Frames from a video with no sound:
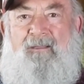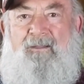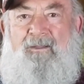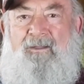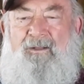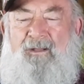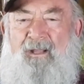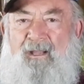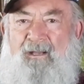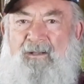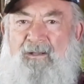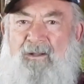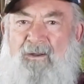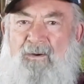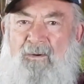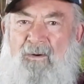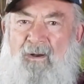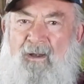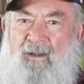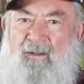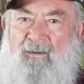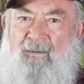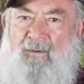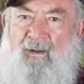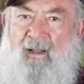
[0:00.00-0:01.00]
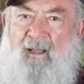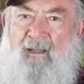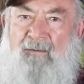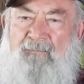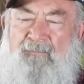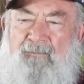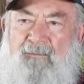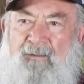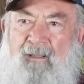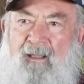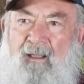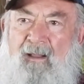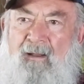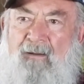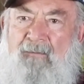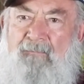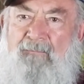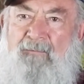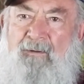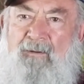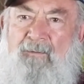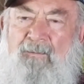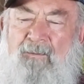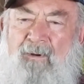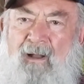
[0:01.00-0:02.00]
You need to chronograph
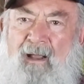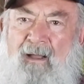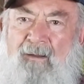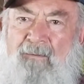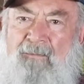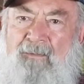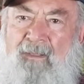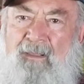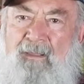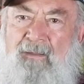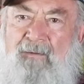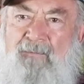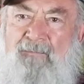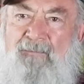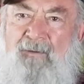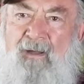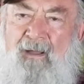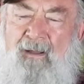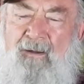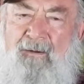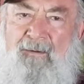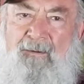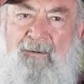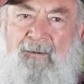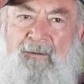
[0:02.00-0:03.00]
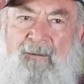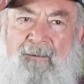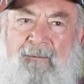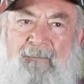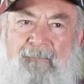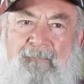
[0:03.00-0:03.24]
every round that you fire.